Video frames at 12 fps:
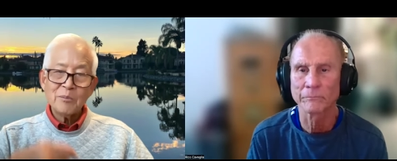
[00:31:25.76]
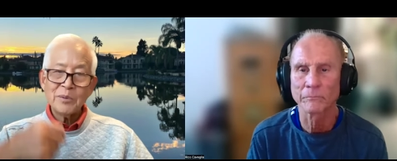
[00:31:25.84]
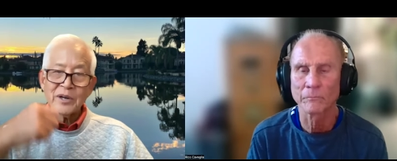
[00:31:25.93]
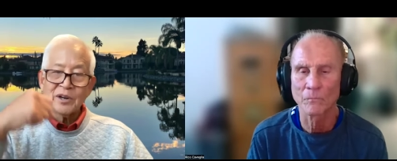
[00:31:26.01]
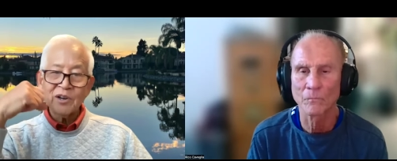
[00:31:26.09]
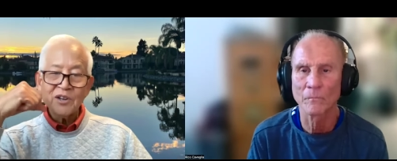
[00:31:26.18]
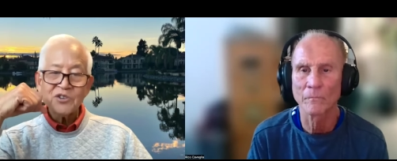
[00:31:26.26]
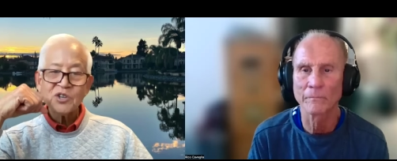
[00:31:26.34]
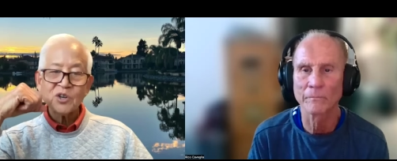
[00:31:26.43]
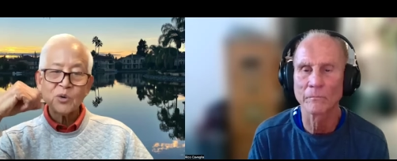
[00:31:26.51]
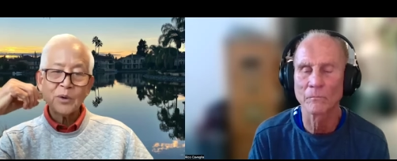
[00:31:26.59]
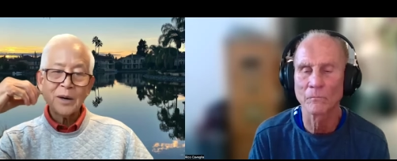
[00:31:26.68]
Speaker 1: but it
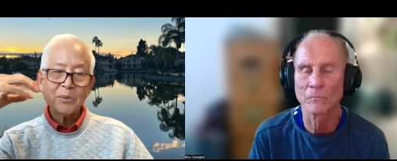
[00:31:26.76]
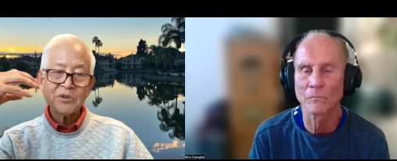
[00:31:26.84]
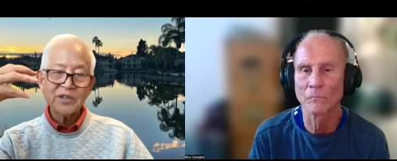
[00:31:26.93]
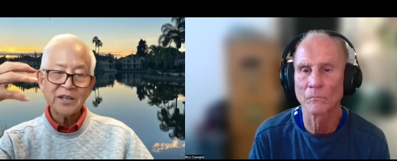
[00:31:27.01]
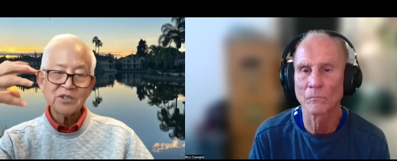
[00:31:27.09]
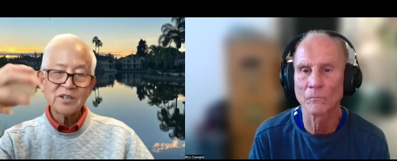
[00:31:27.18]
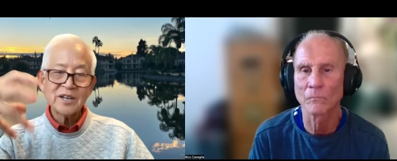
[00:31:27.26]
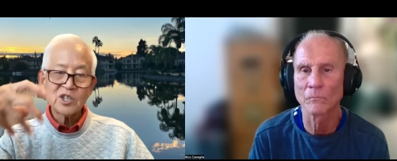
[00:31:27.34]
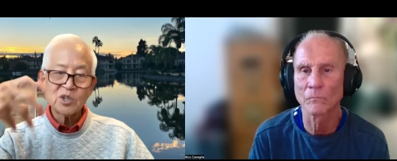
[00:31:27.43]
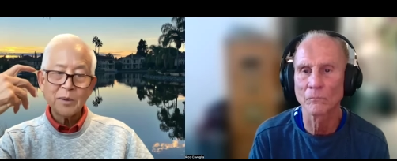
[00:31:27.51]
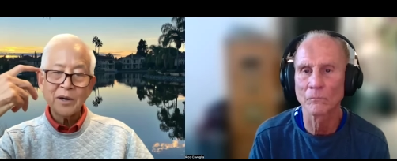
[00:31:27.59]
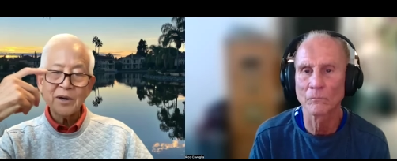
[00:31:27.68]
also represents an
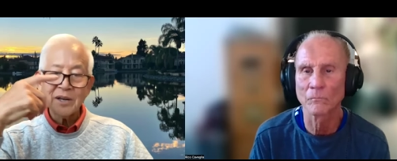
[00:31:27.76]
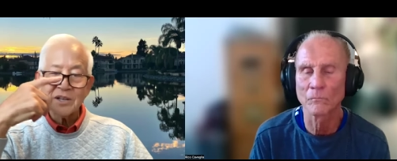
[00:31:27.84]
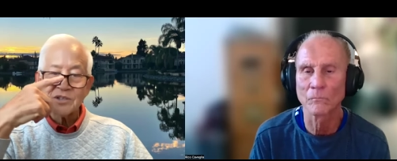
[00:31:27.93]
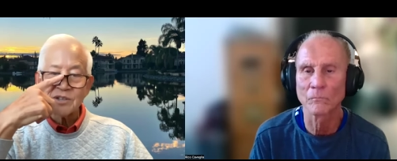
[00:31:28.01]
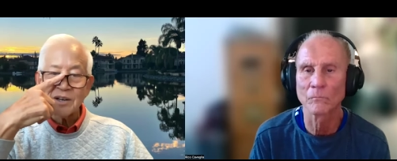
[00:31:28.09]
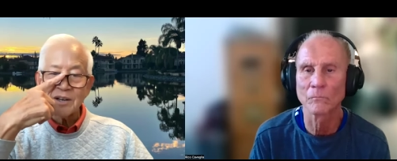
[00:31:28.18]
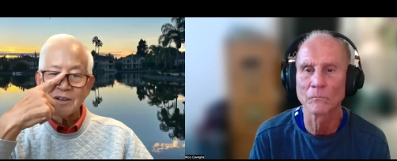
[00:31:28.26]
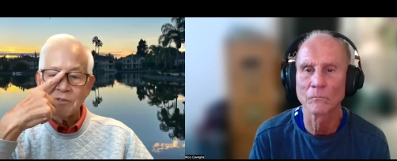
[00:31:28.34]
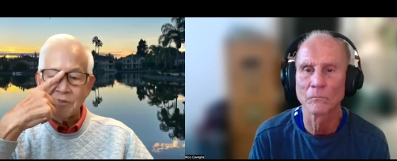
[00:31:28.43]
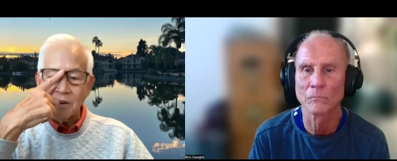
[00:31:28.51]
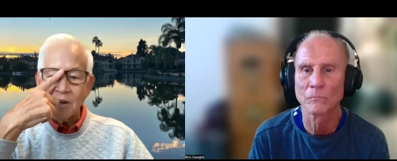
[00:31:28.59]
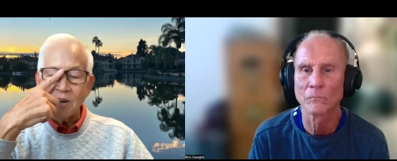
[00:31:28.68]
experience
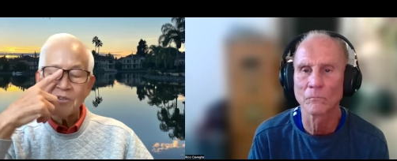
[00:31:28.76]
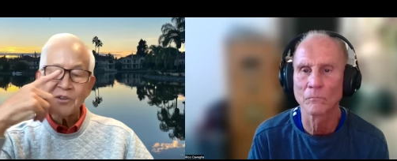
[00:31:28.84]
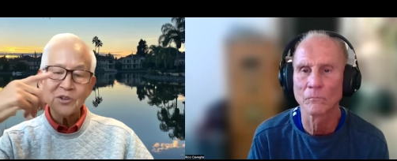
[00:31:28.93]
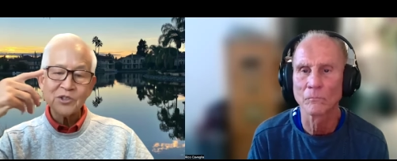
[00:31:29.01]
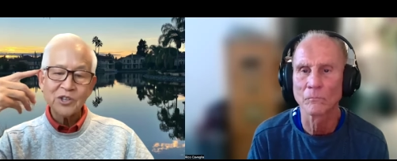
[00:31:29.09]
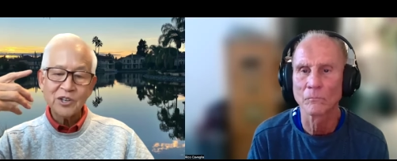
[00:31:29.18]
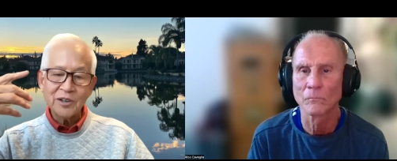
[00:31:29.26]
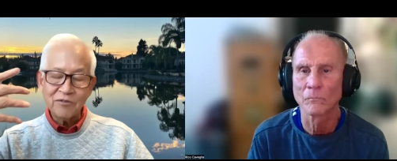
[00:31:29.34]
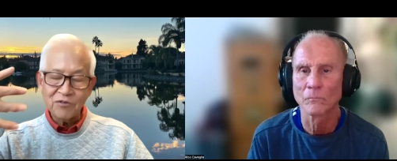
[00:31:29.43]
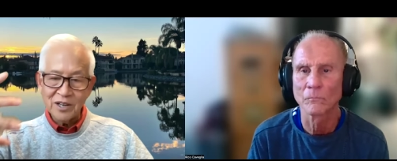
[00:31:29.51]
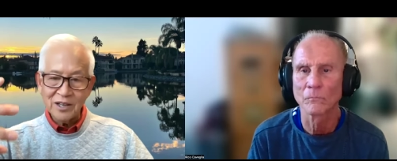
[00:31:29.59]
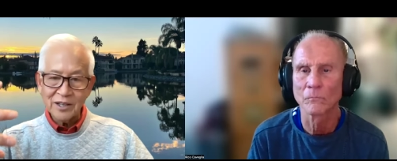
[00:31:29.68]
of all those
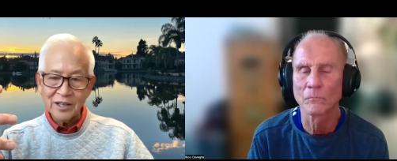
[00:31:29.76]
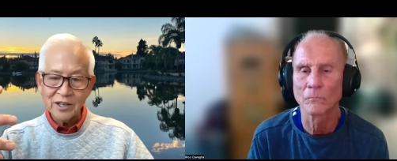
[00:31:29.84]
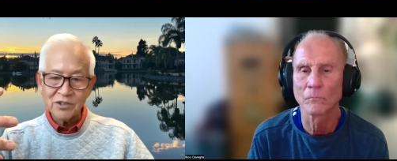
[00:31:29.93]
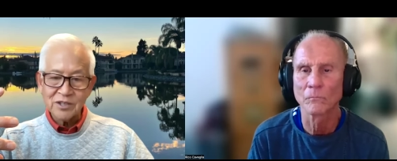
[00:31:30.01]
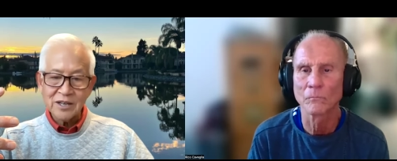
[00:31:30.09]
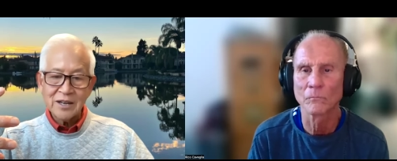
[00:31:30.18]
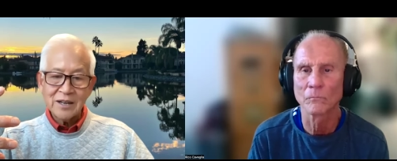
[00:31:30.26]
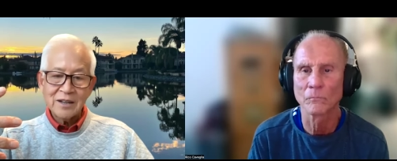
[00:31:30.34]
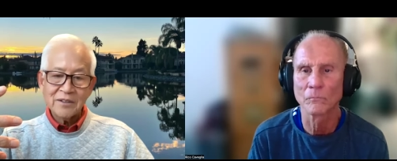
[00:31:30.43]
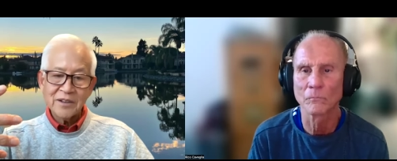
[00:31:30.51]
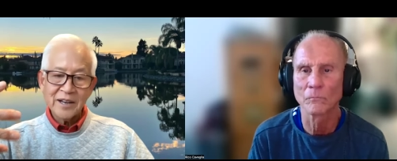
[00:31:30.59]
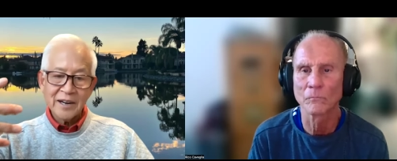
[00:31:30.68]
good feelings
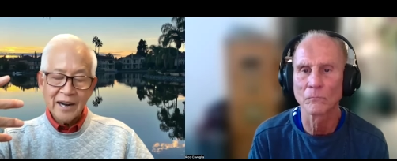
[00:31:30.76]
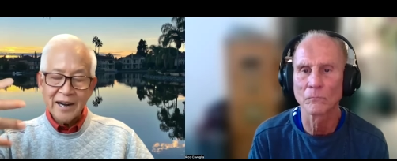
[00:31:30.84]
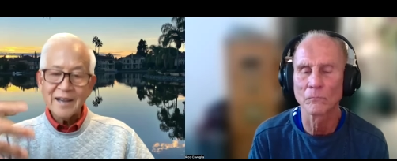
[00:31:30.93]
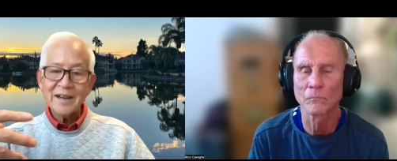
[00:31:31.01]
that I